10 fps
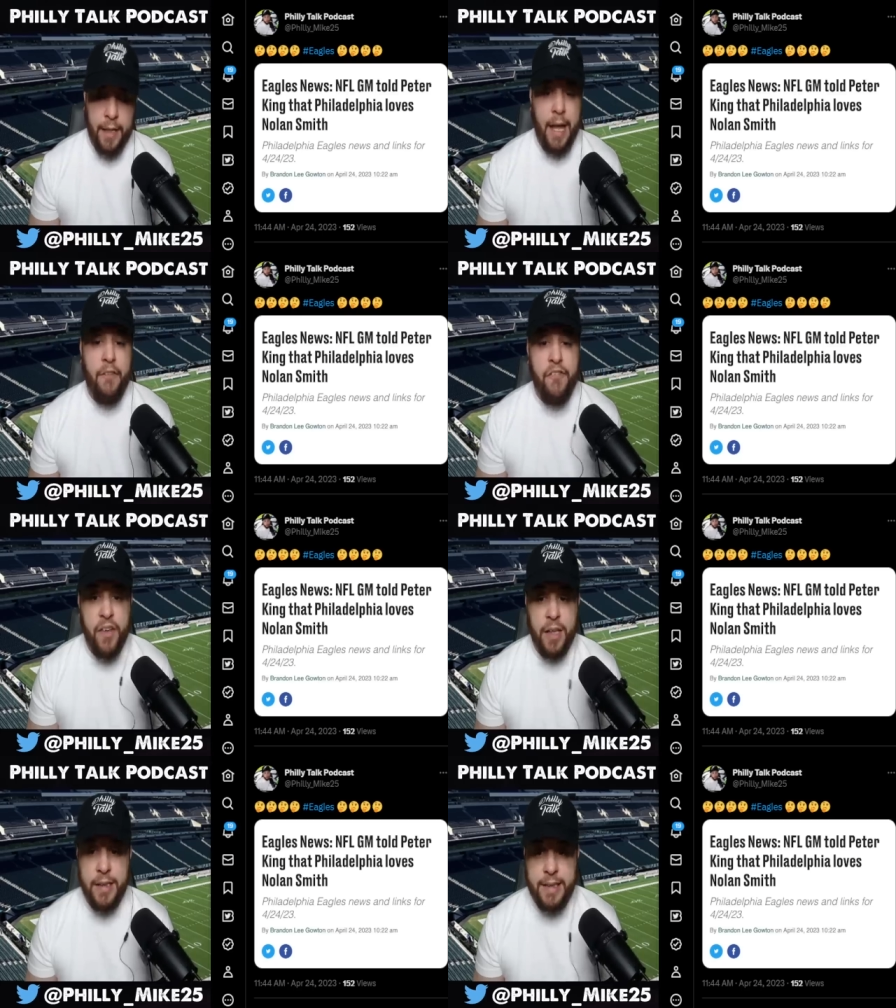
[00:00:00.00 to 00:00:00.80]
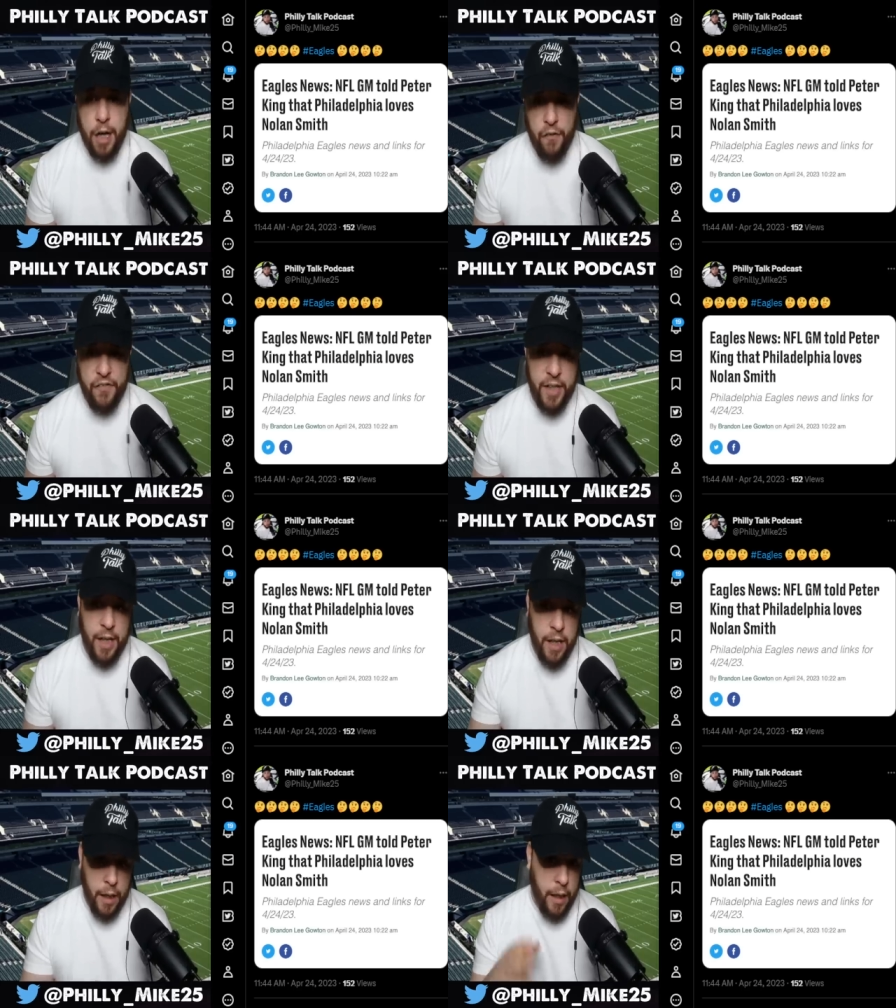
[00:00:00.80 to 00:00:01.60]
that
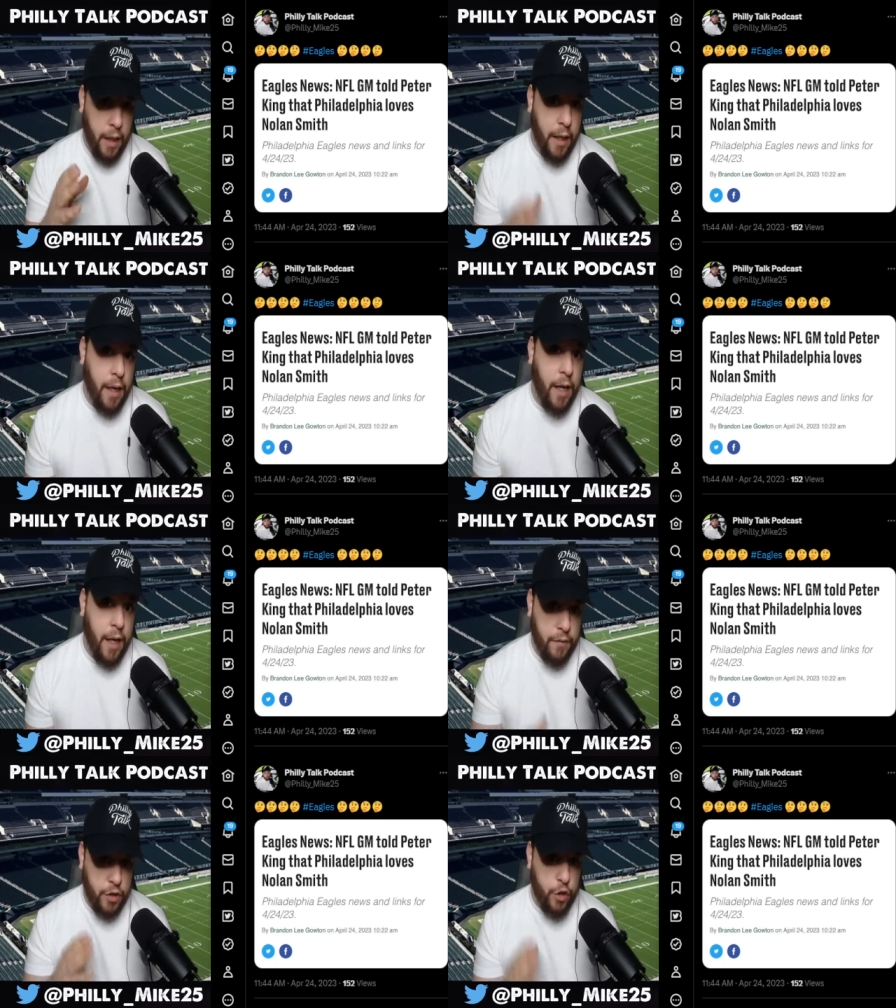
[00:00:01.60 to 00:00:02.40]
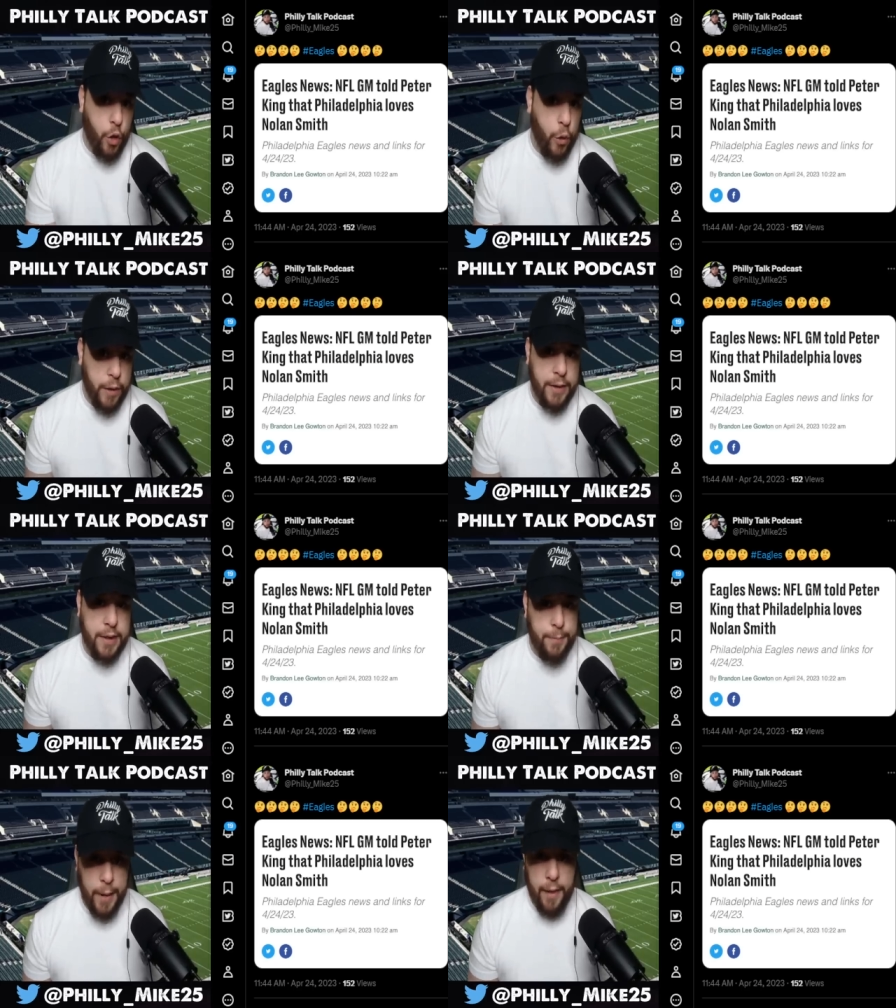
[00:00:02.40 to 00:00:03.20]
Philadelphia loves Nolan
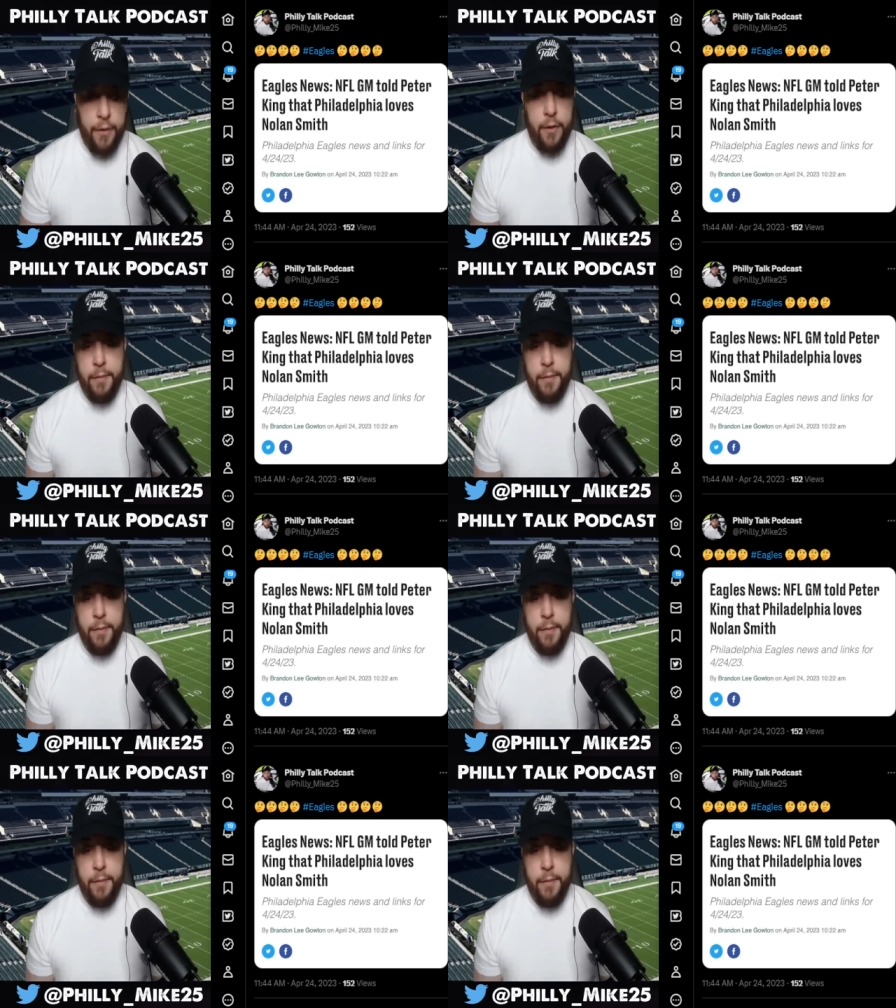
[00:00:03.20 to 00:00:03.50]
Smith.